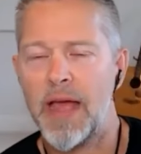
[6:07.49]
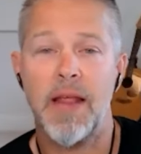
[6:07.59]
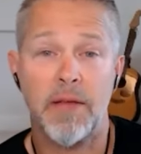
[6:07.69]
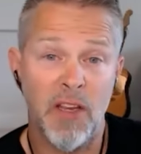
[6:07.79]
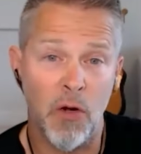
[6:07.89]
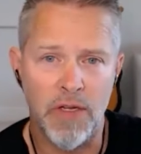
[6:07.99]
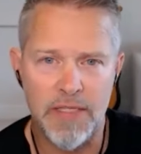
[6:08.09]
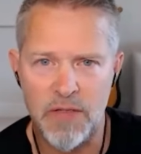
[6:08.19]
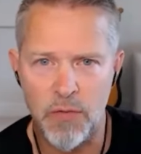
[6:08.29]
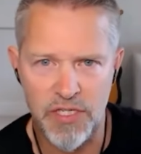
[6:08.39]
And you know, because
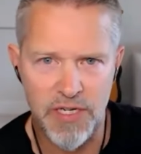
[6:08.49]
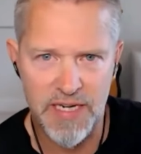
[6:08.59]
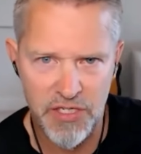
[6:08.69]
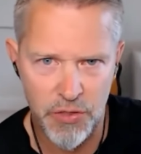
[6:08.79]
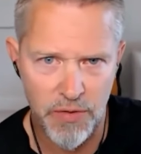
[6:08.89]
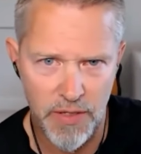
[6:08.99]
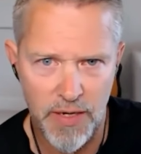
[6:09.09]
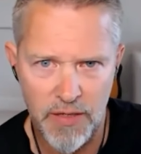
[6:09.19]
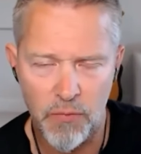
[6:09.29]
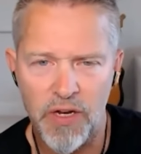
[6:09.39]
that's what you teach you
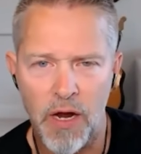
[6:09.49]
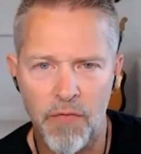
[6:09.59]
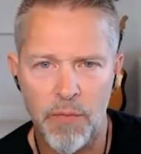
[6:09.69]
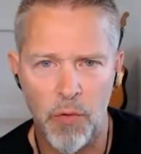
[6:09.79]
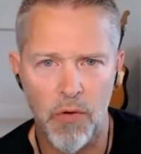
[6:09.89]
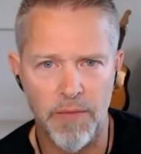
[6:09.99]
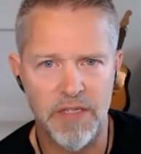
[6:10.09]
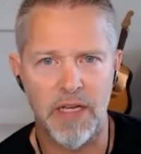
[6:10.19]
in the recovery program.